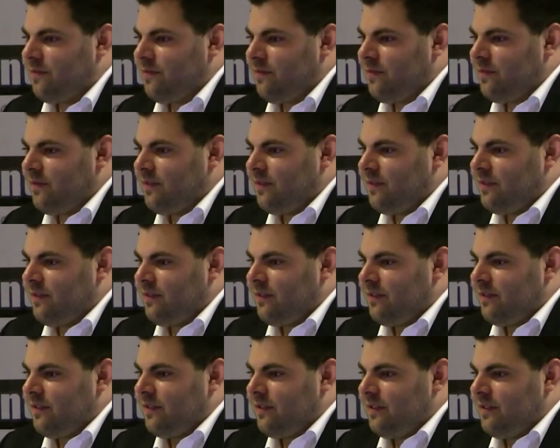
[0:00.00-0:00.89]

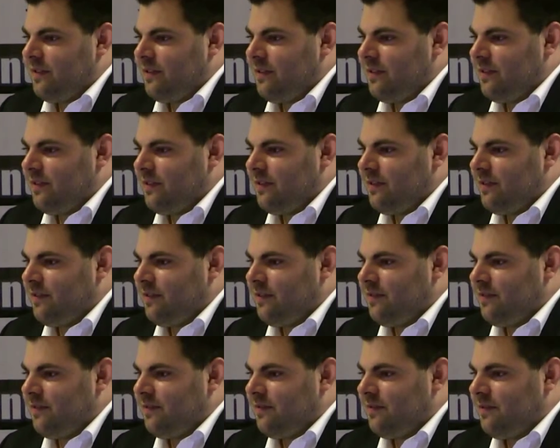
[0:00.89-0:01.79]

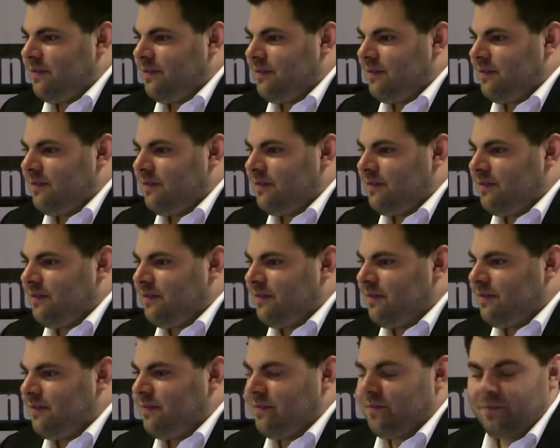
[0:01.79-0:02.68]

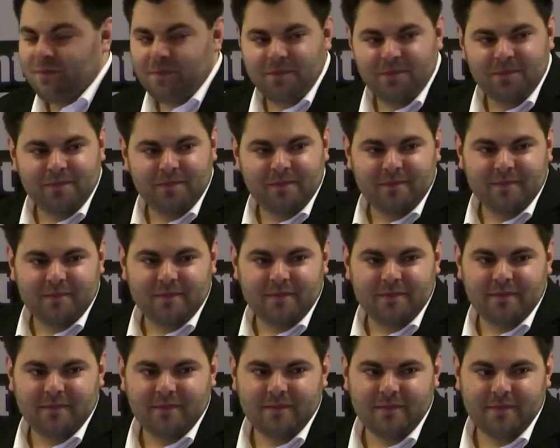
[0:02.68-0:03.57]

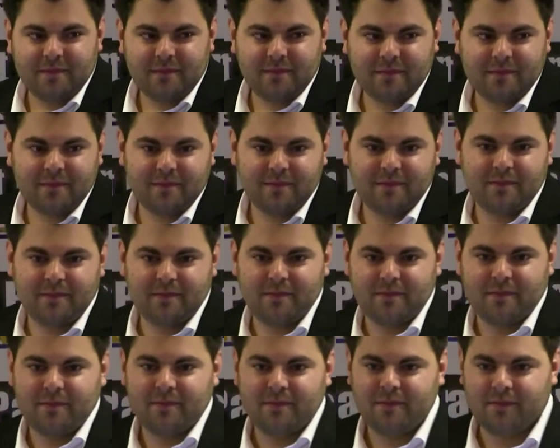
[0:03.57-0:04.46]

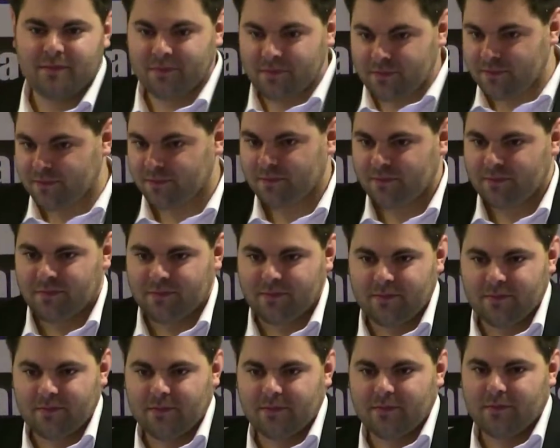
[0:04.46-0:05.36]

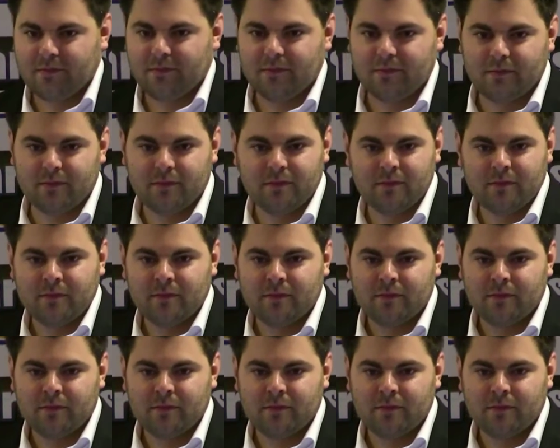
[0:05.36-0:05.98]
No one is speaking in this clip.